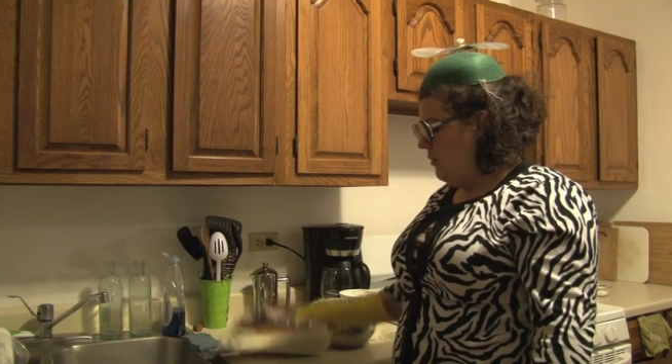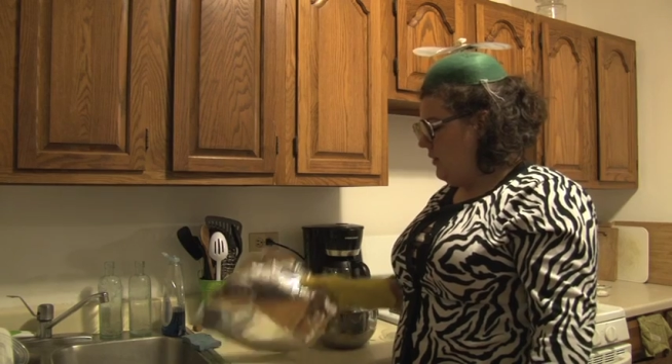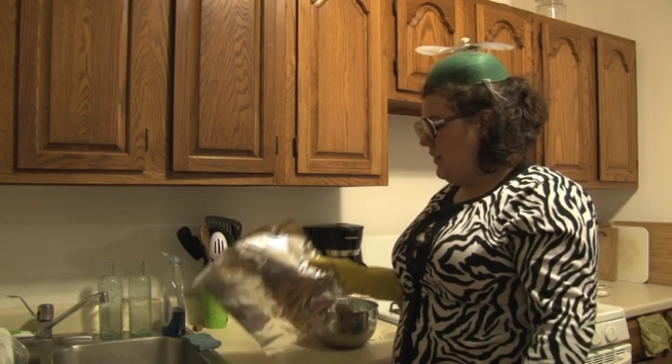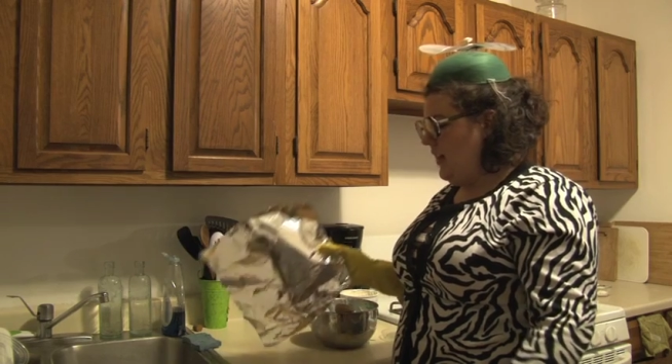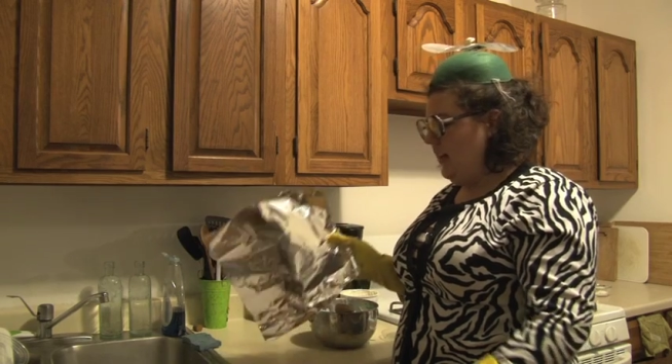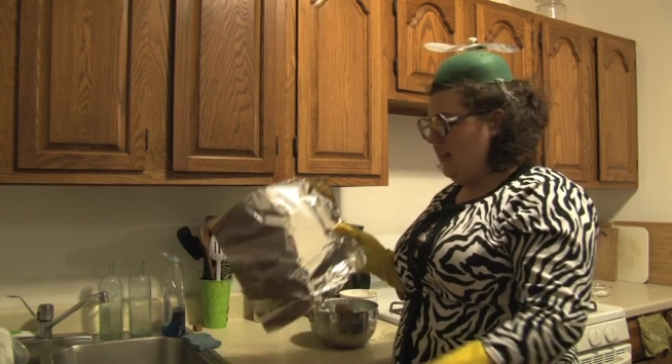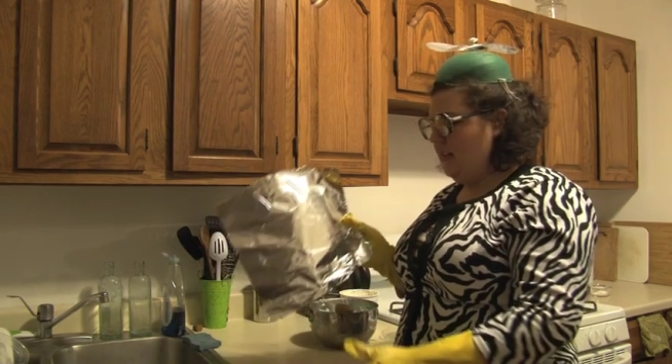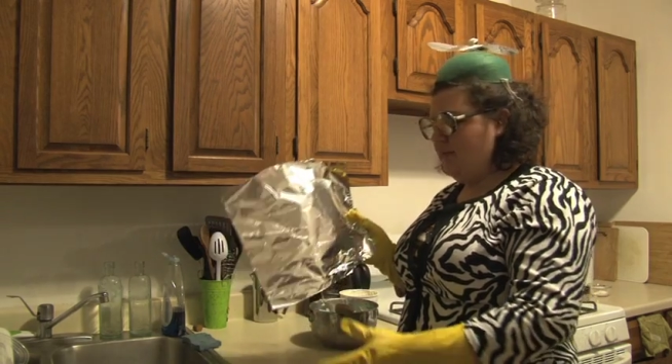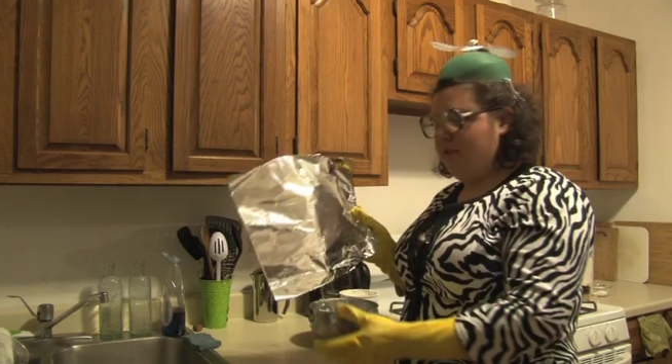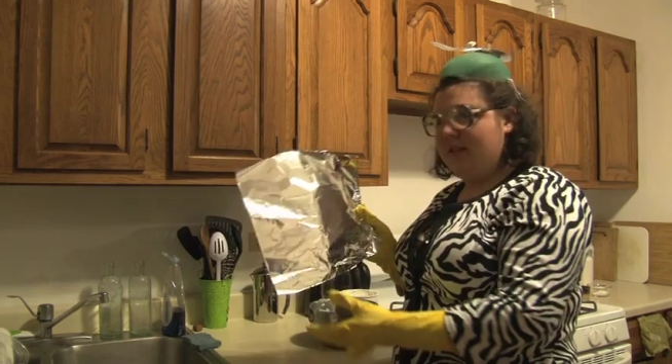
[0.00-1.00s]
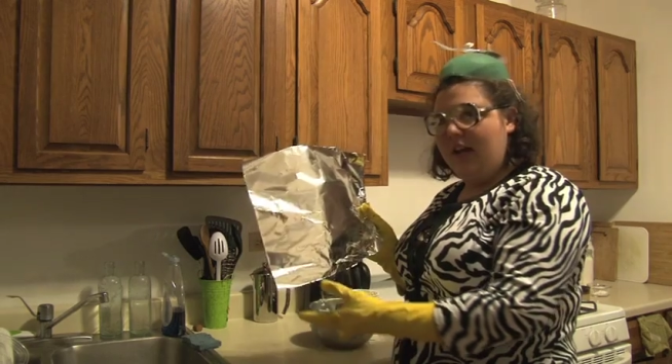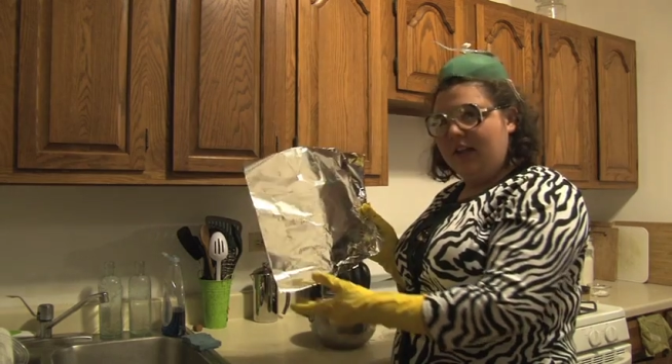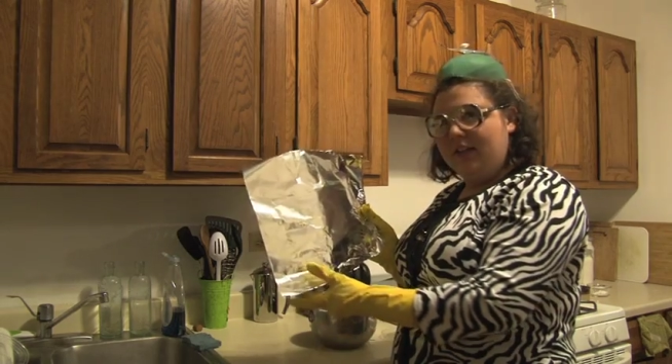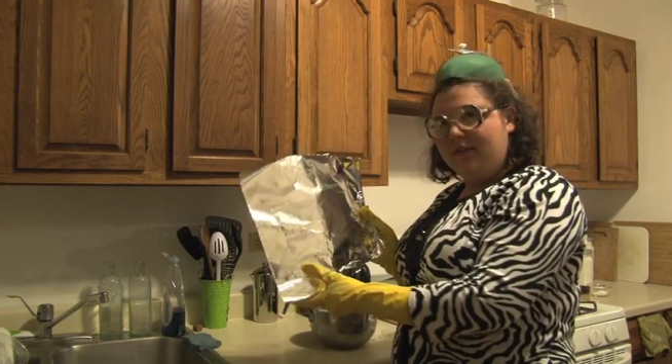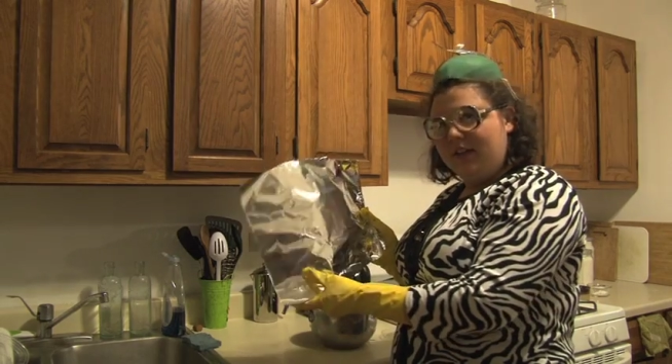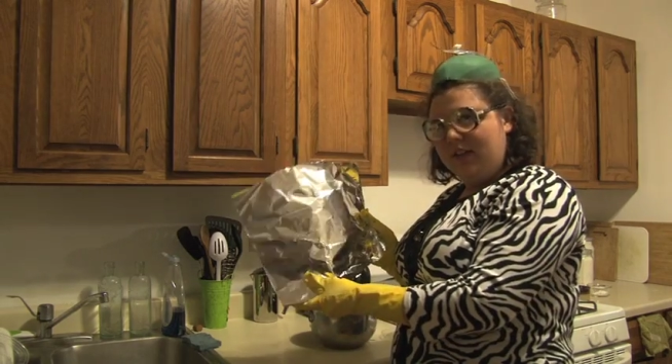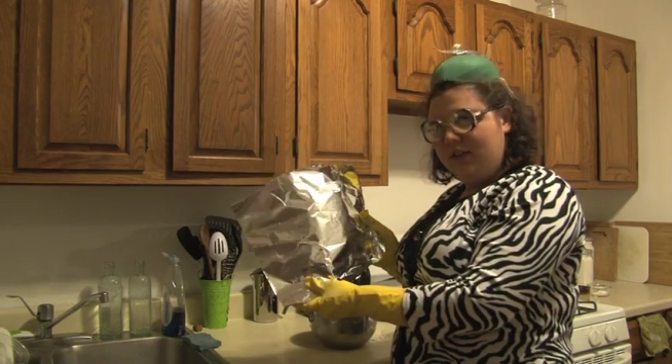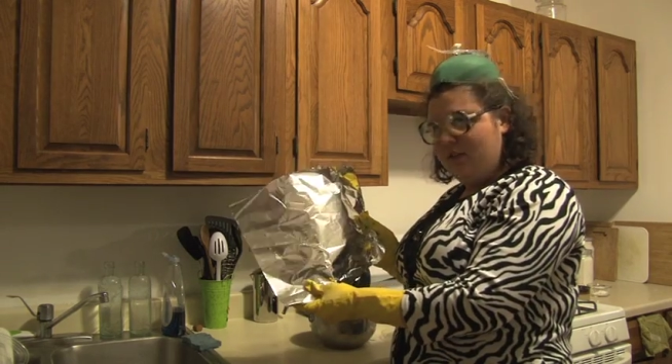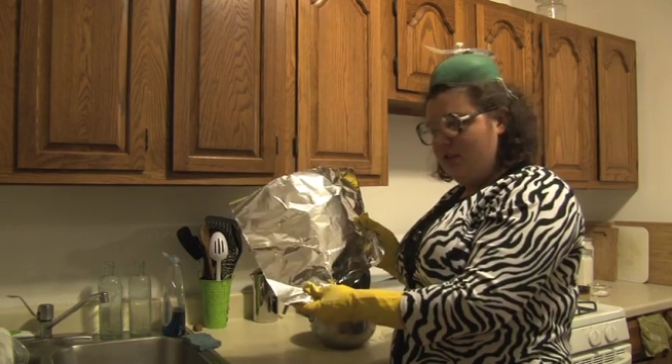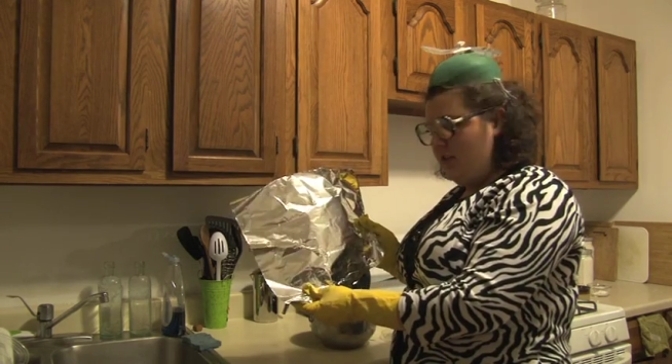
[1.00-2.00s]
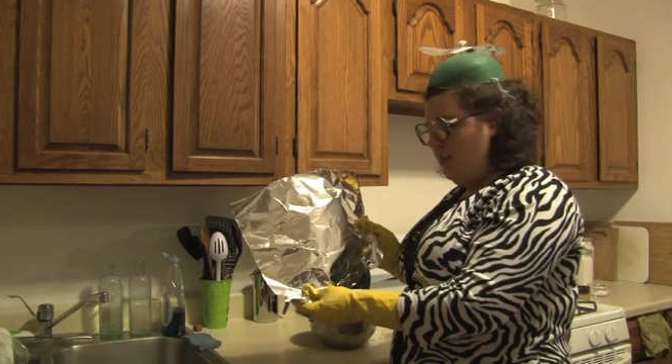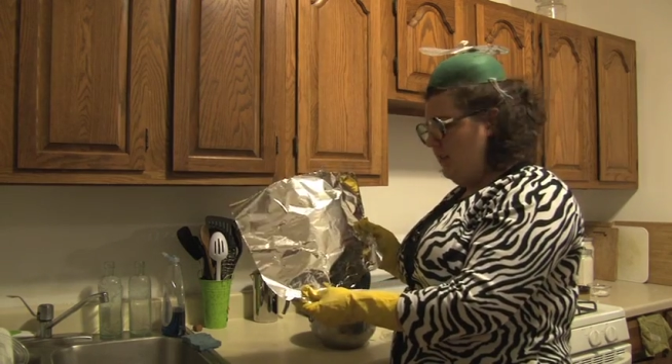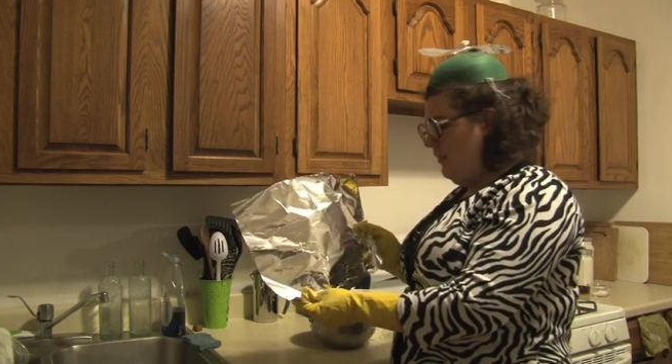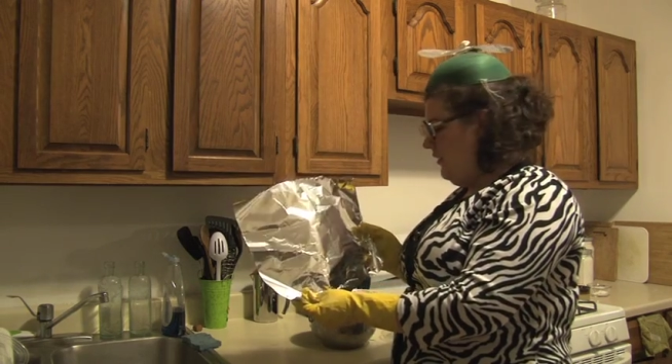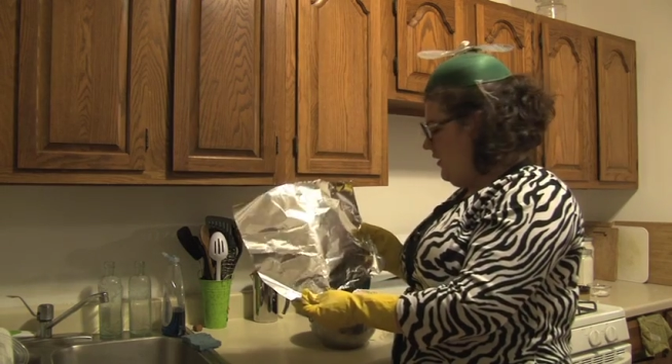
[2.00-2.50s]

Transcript: we take this protective heat shield